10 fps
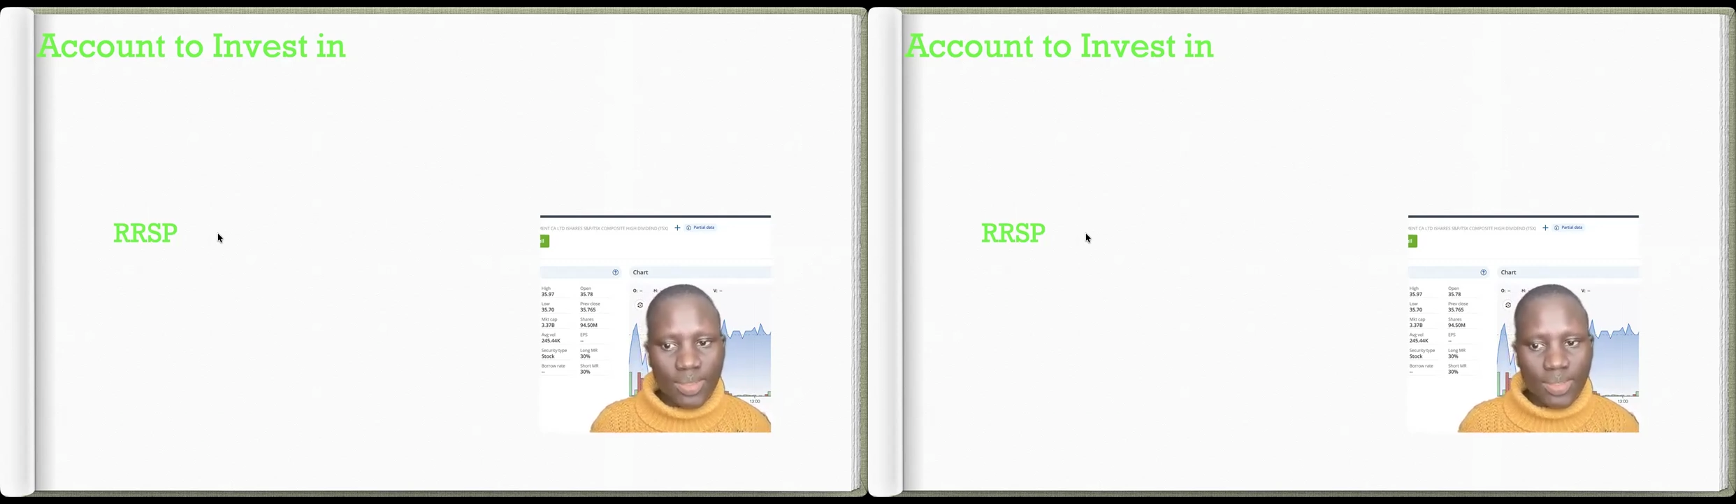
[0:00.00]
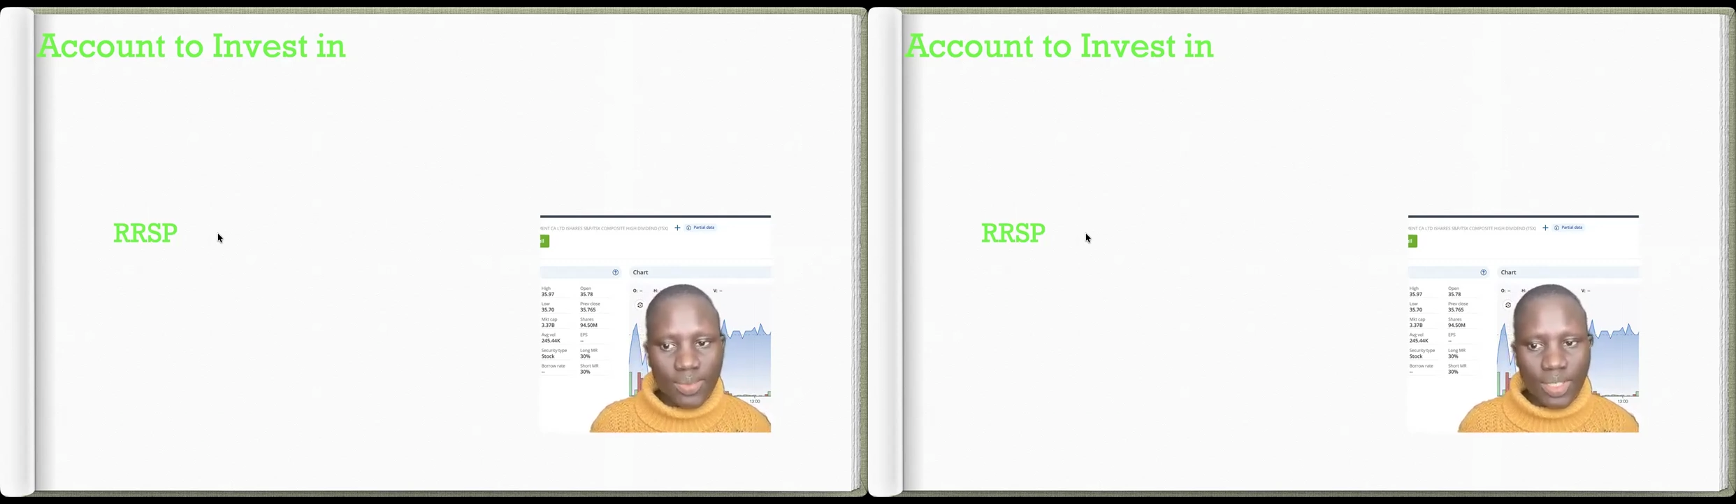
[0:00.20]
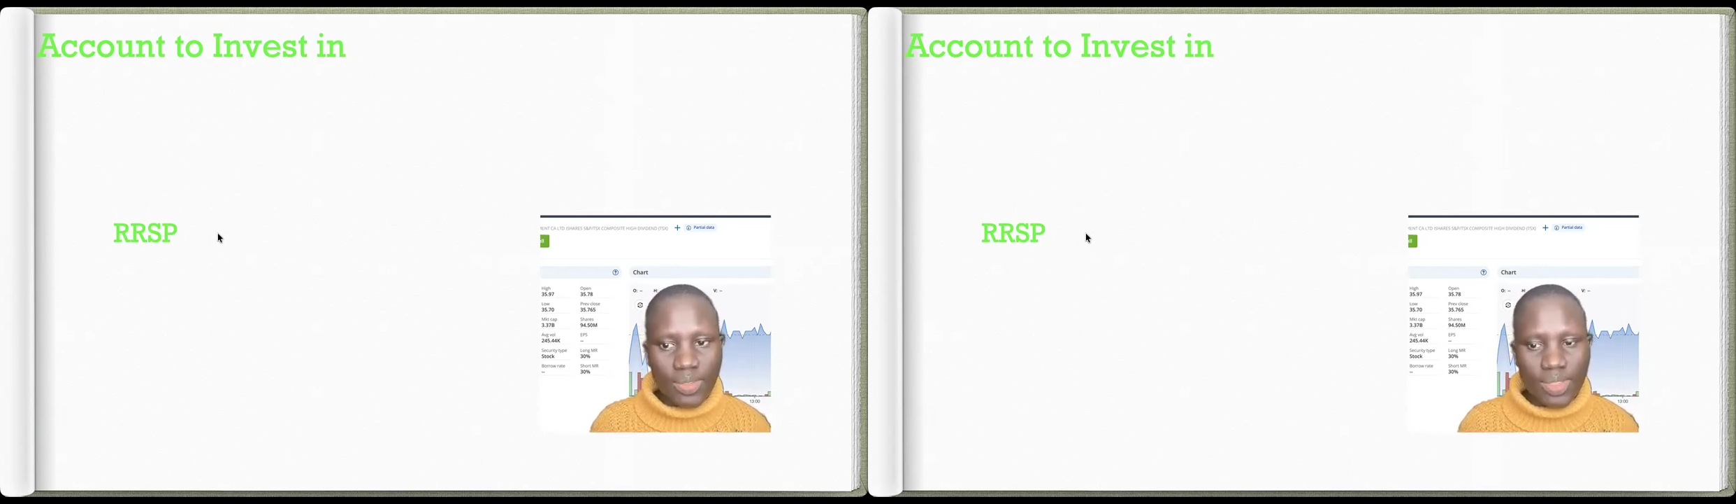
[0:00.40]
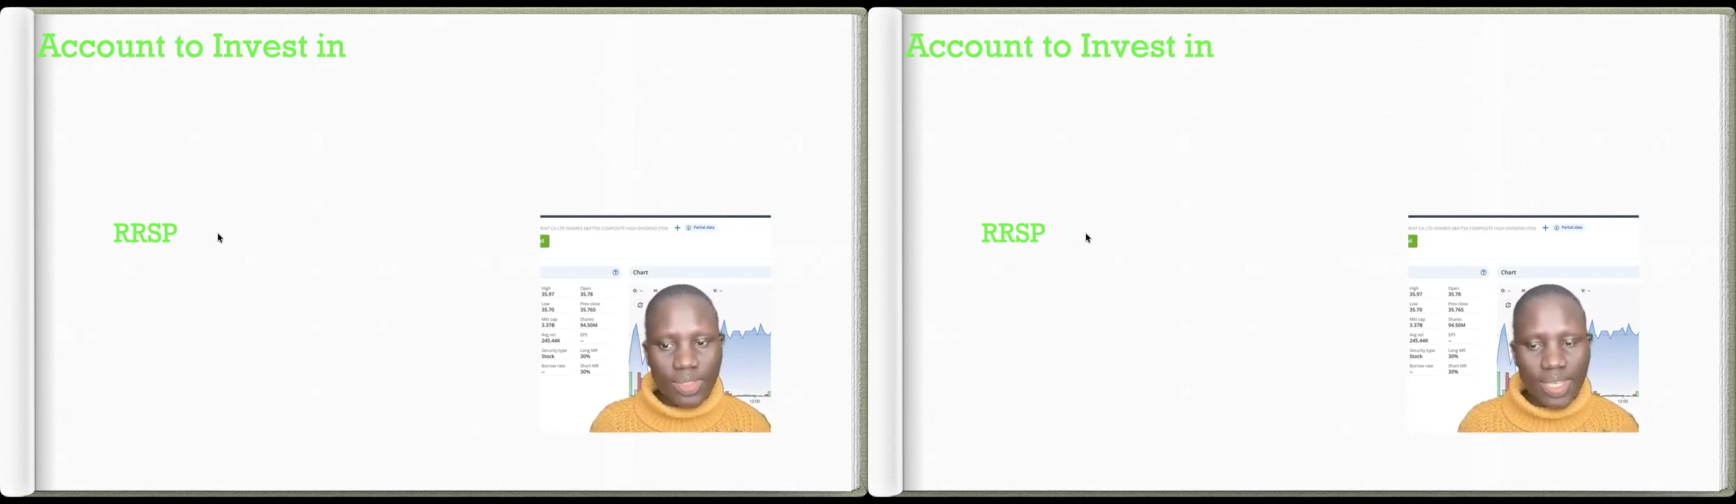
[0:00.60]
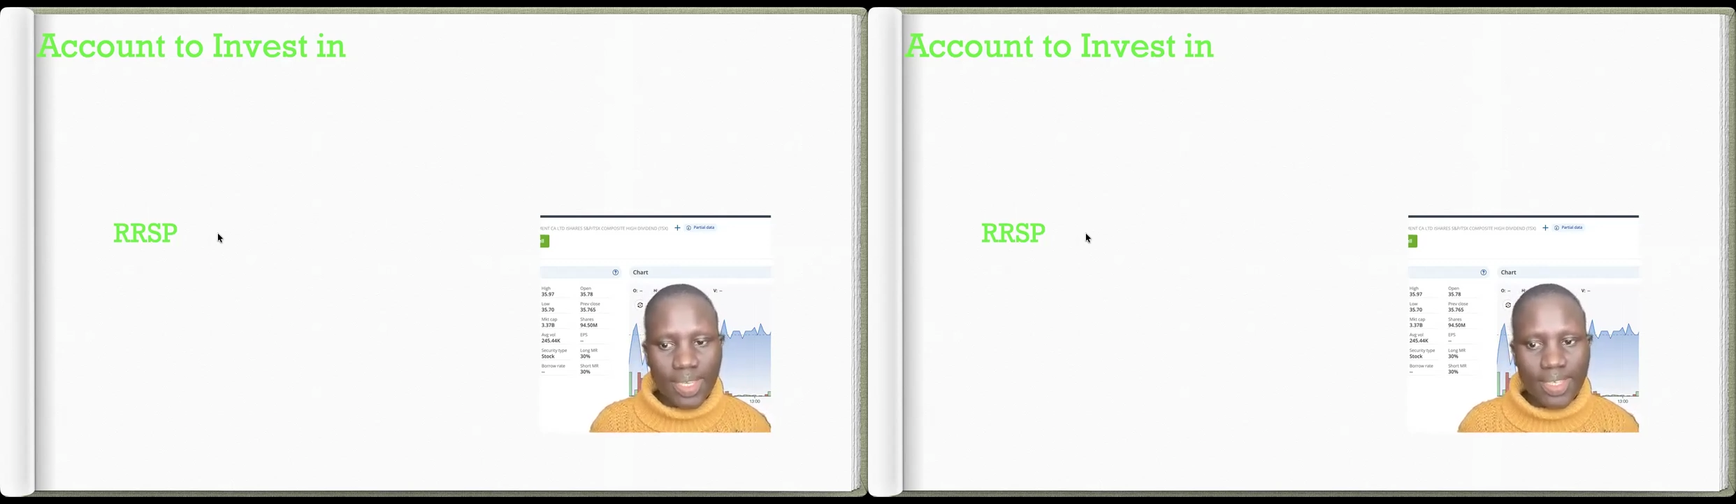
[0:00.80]
without
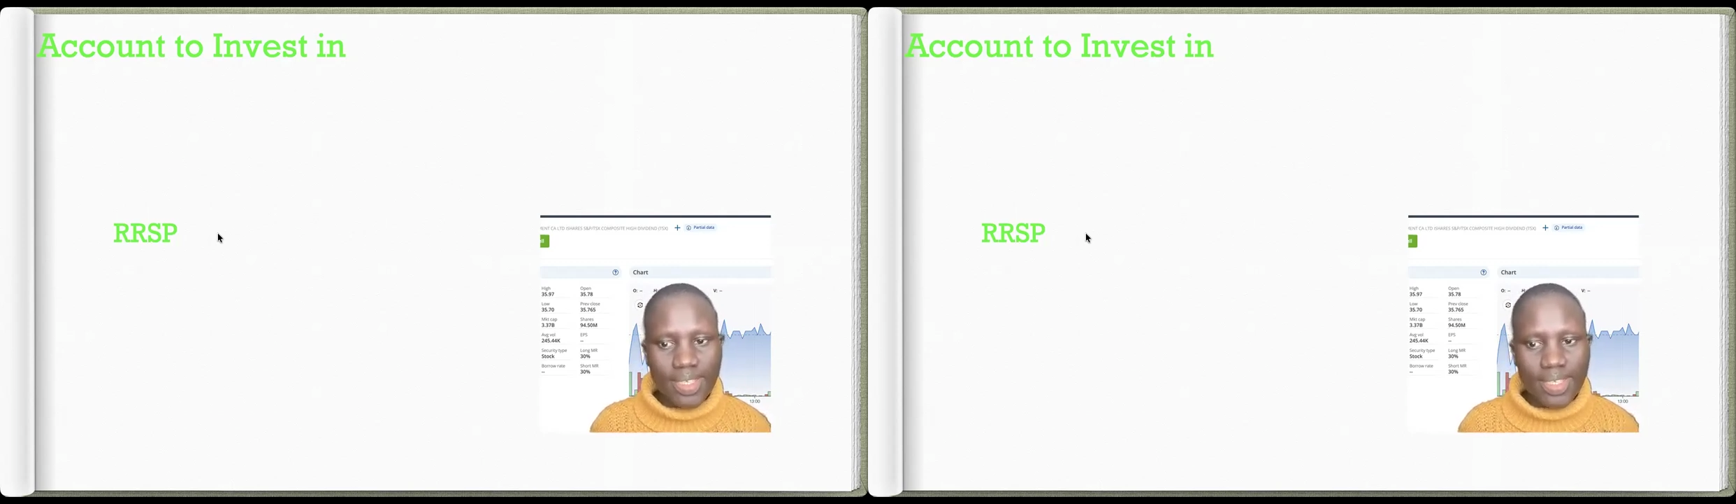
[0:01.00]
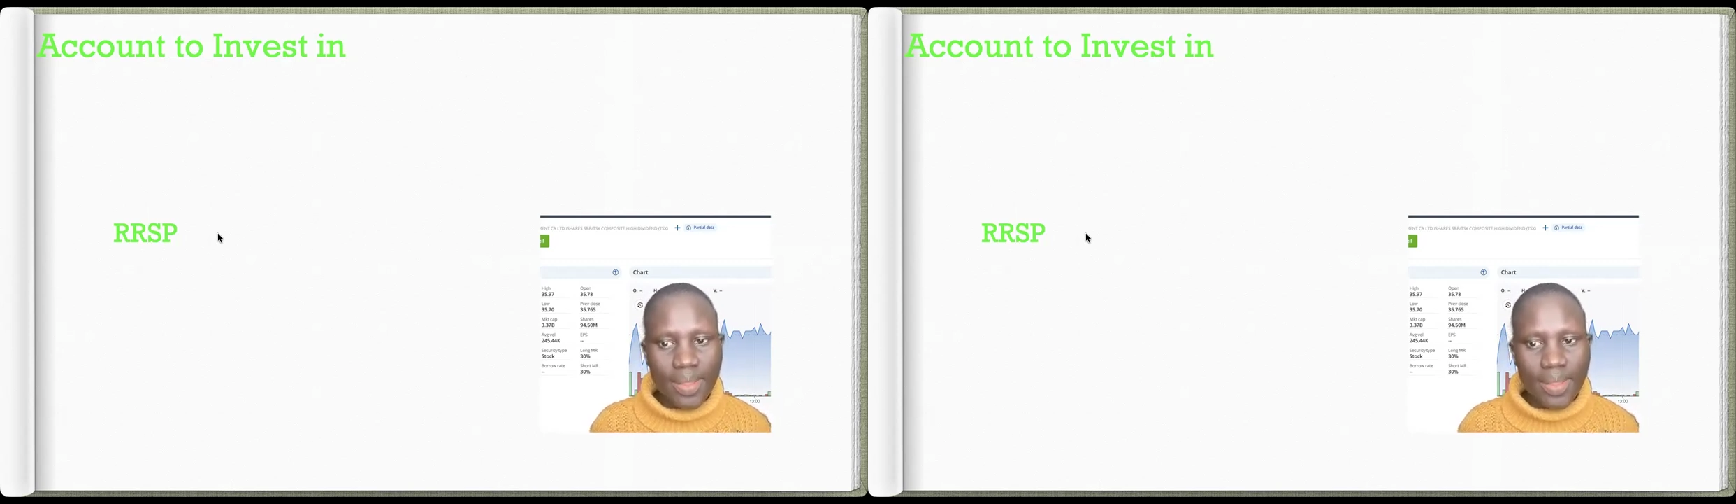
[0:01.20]
any